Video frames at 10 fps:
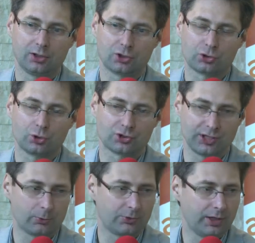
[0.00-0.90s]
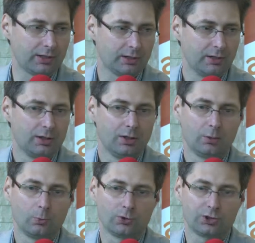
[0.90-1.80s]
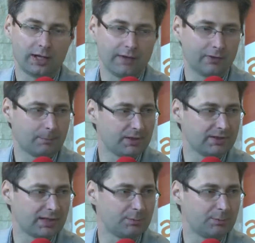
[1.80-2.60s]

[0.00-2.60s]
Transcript: stores out there which are having business